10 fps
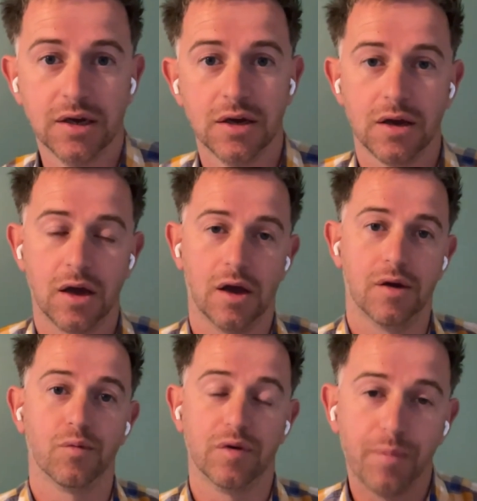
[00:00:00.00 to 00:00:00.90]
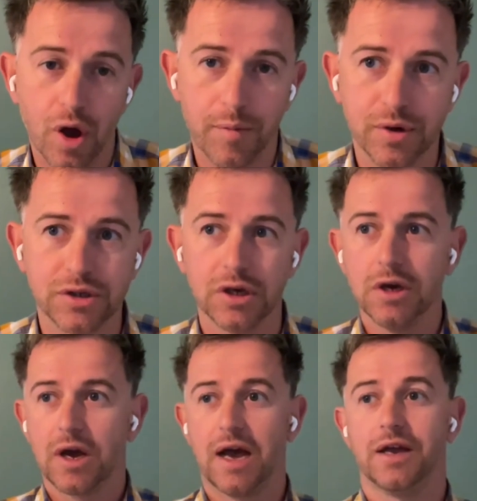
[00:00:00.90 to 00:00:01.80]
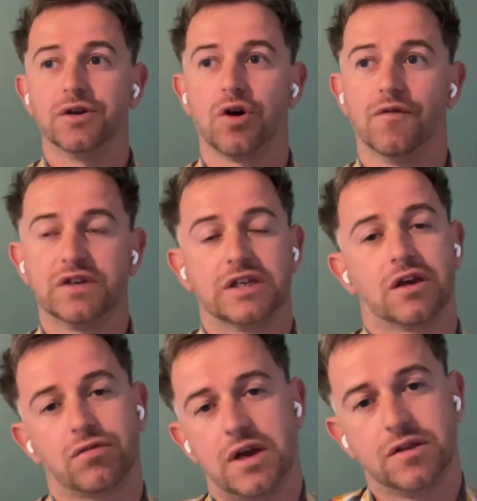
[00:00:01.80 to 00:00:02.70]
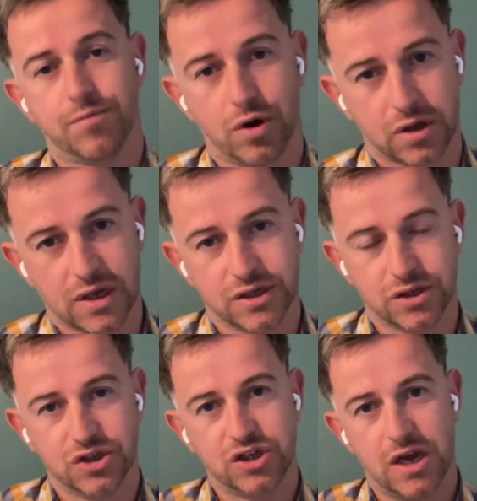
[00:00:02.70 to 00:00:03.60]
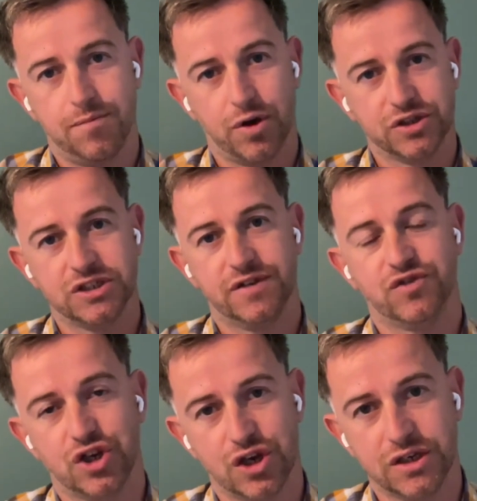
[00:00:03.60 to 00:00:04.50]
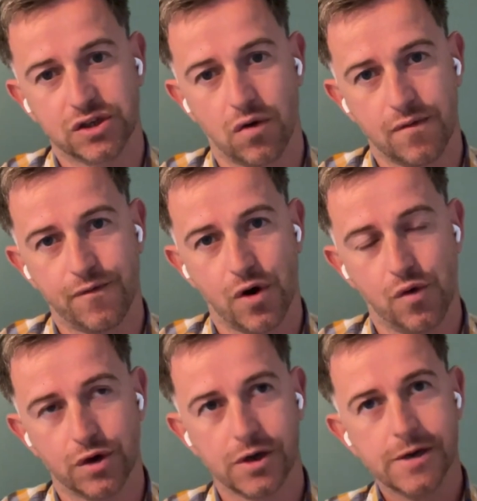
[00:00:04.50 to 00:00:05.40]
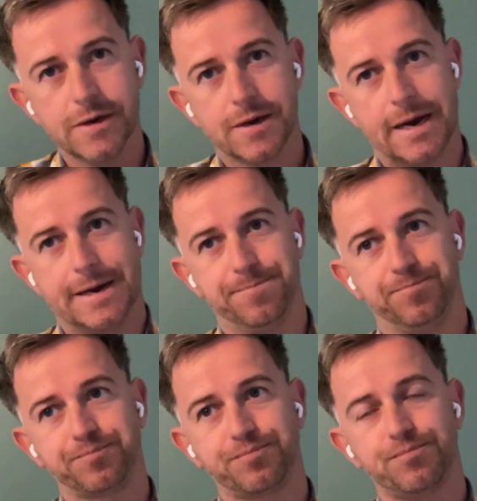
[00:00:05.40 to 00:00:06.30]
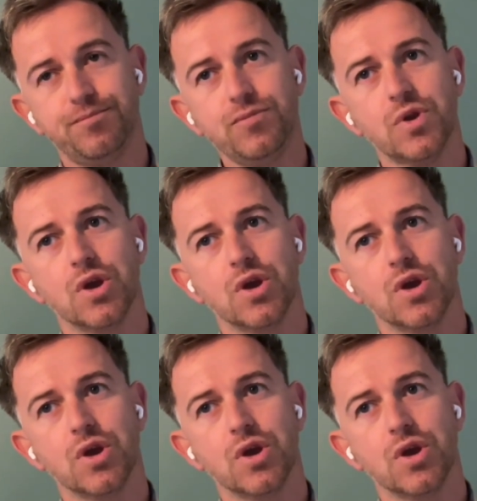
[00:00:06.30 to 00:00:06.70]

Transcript: to lead with purpose, and obviously create the podcast and share positive journeys going forward. And